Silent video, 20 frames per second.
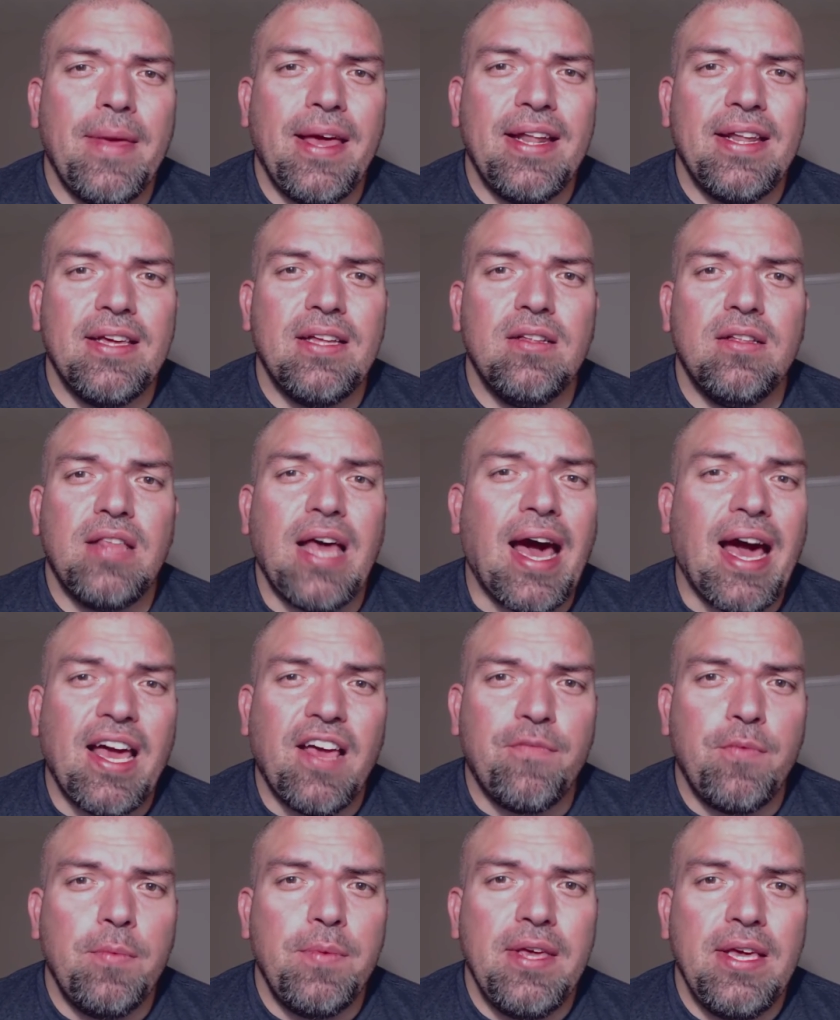Mannion, the
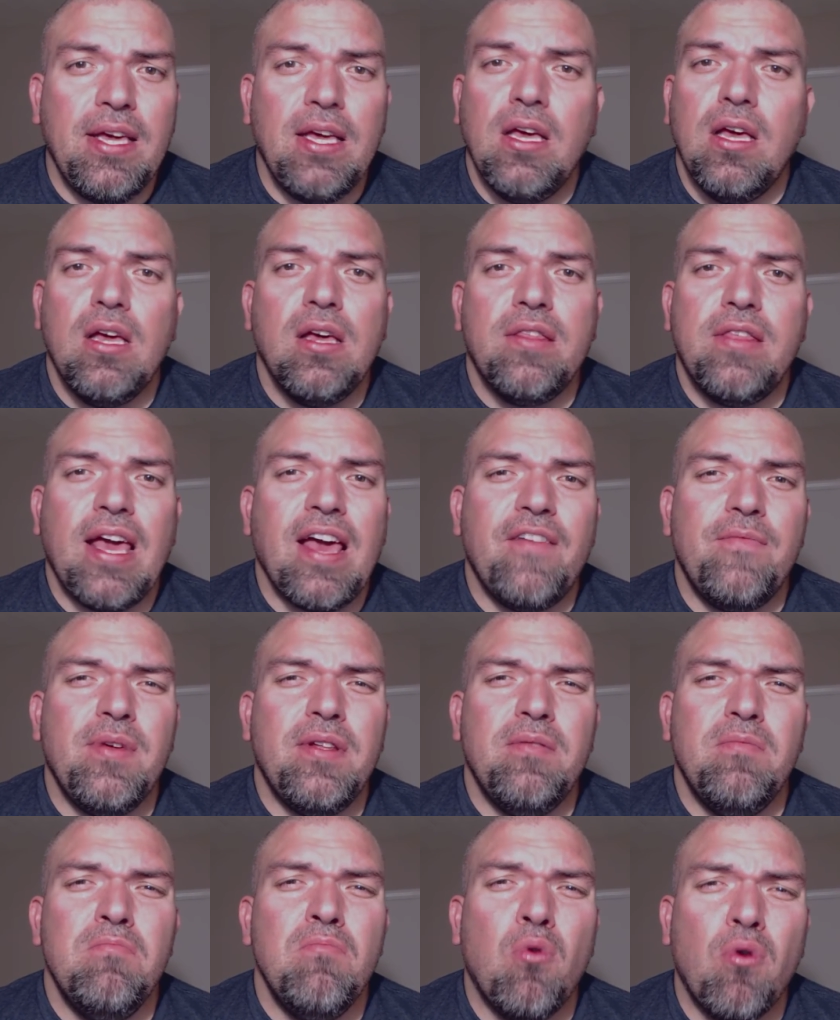IFBB, they have
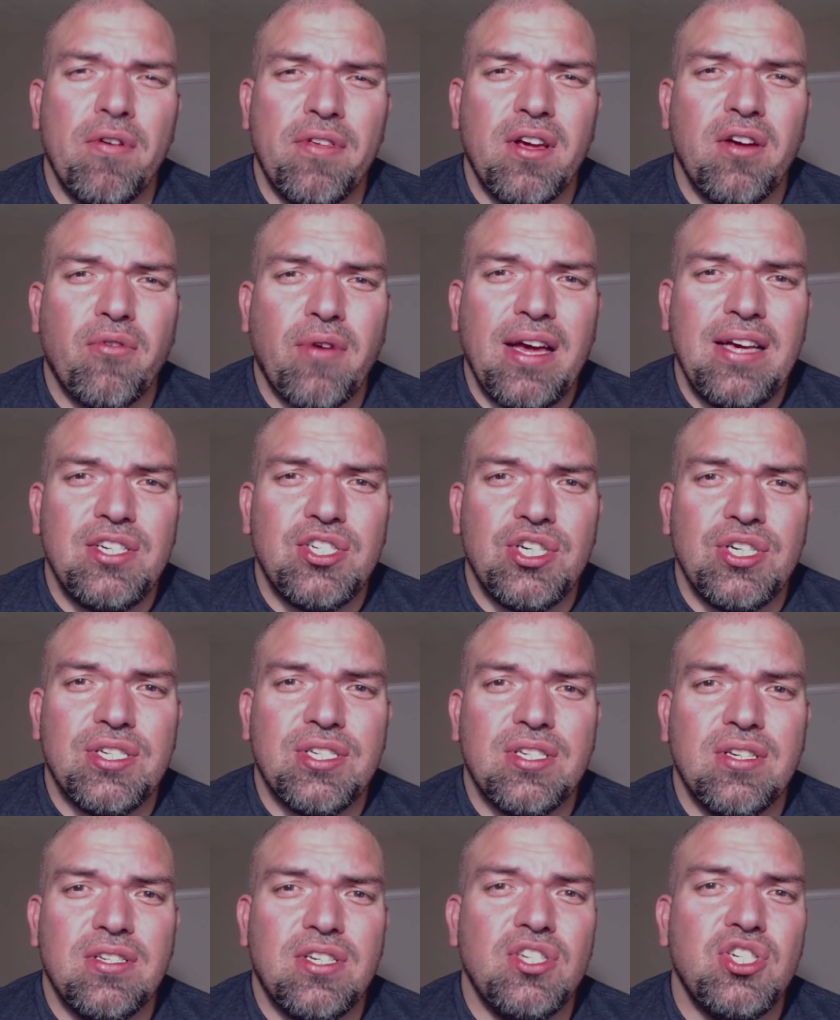been more than
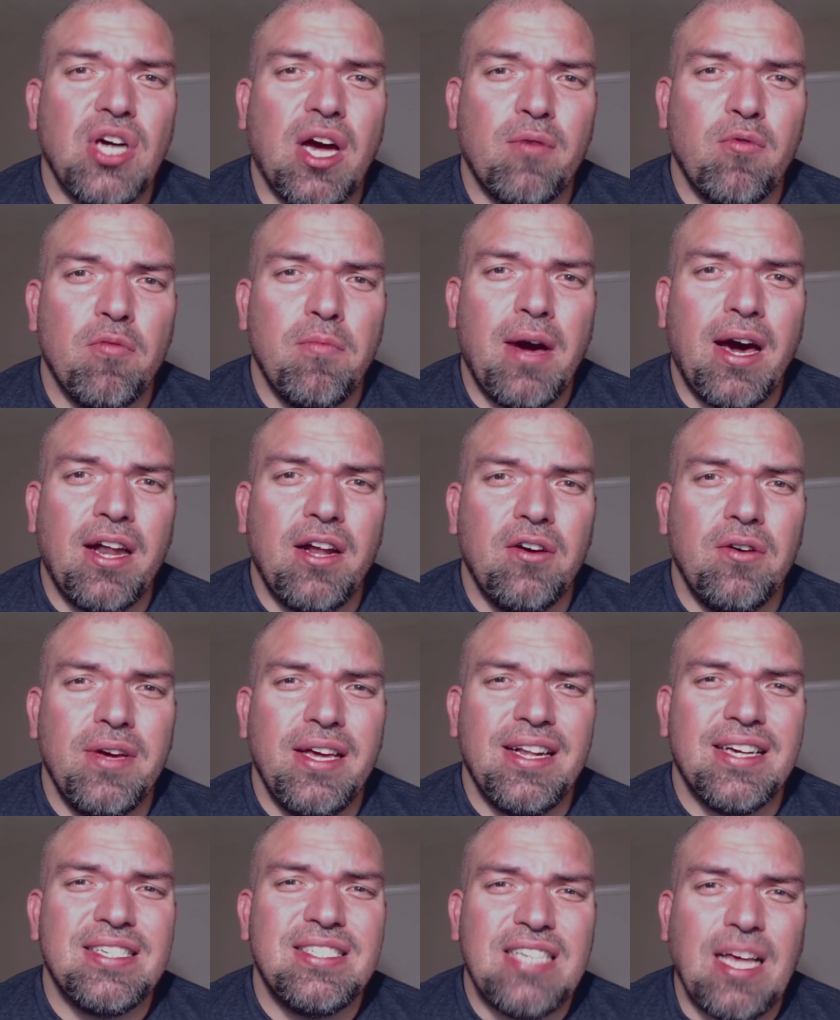gracious to John Romano
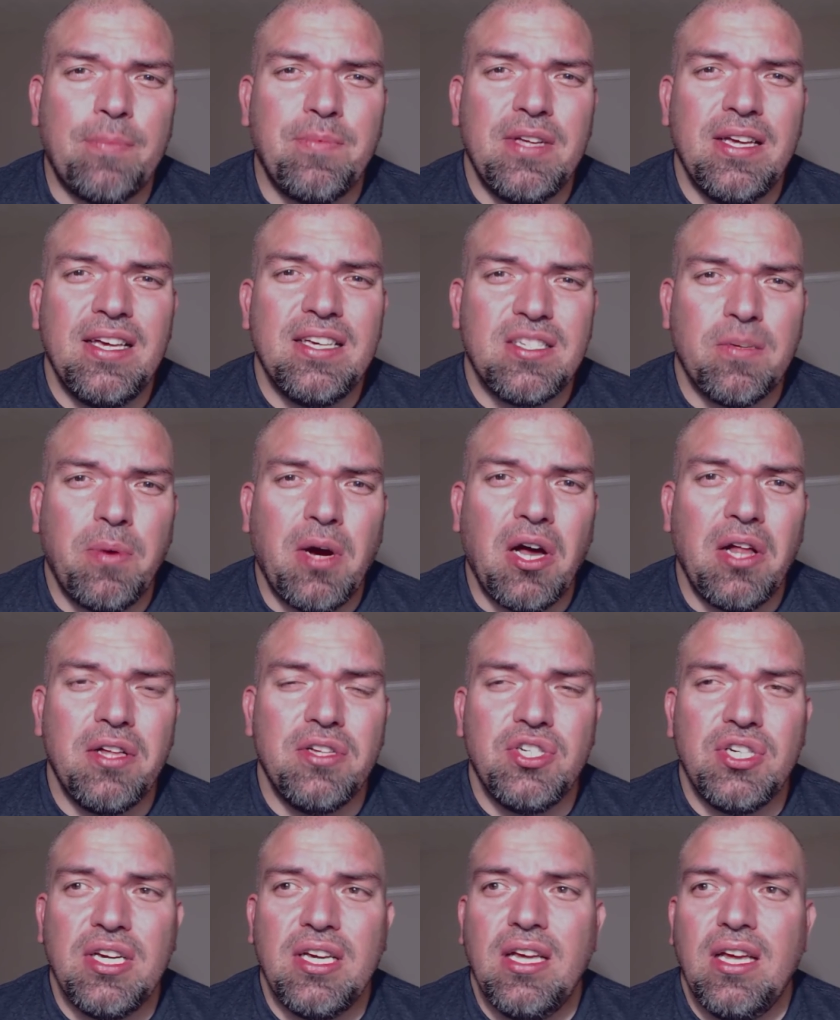in accepting his
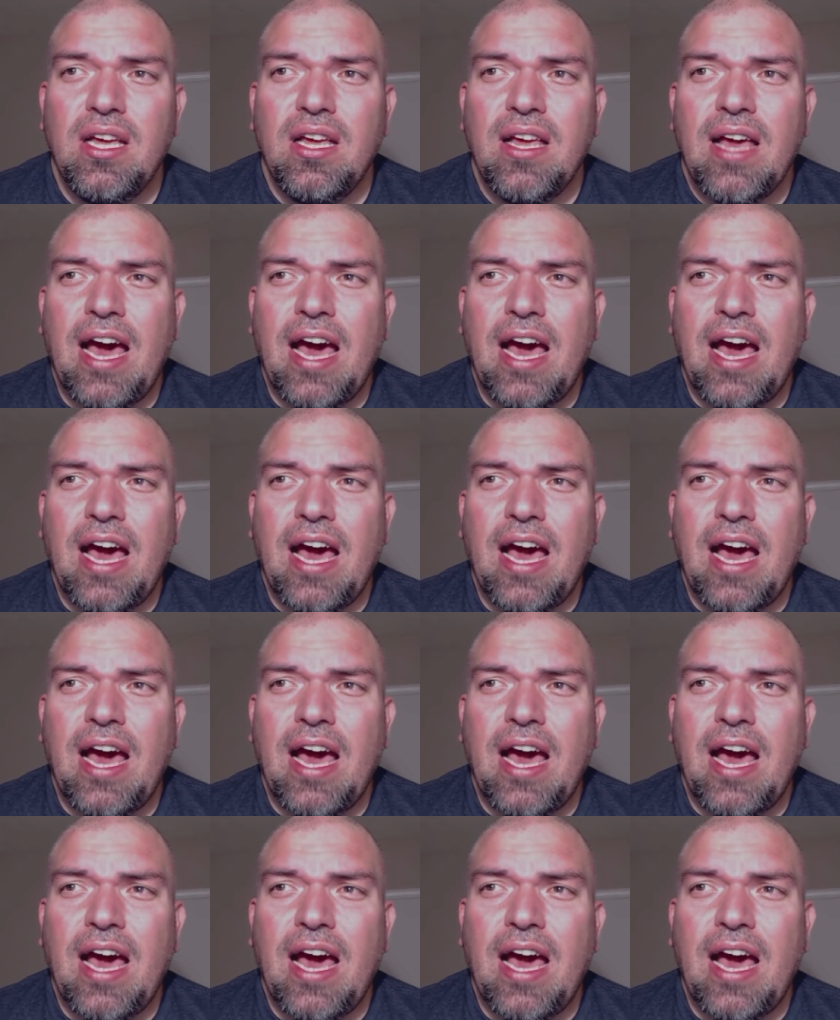apology.